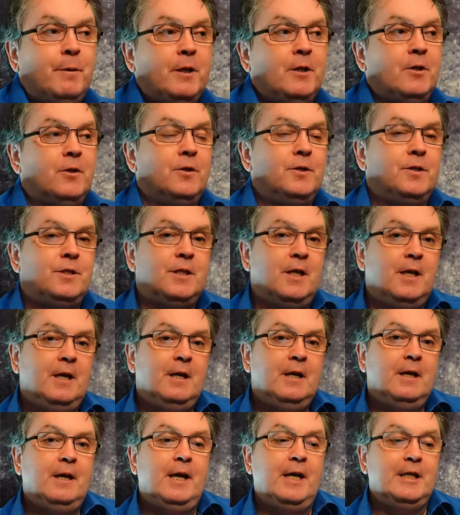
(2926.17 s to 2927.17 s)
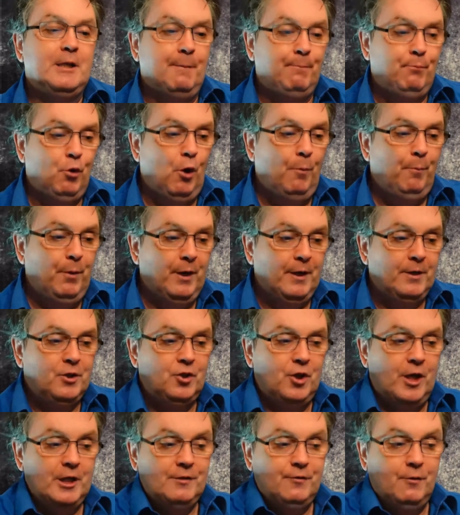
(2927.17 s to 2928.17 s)
because it's a proper
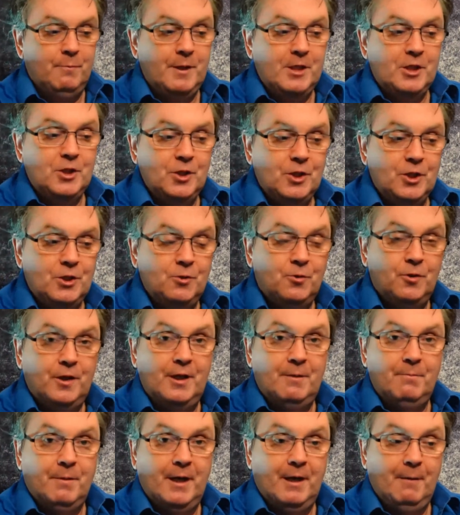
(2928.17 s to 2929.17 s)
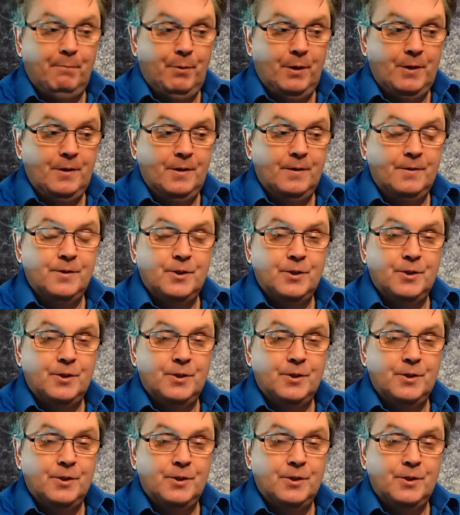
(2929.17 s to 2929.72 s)
transformation story, in my opinion.